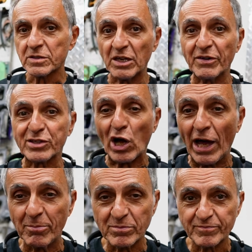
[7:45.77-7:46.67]
Give it
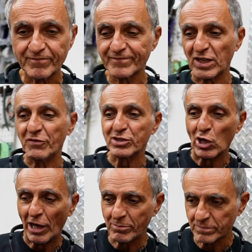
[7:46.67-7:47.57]
time. Give it
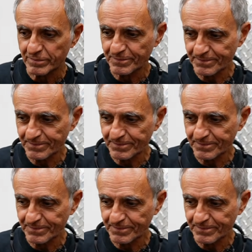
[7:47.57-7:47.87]
time.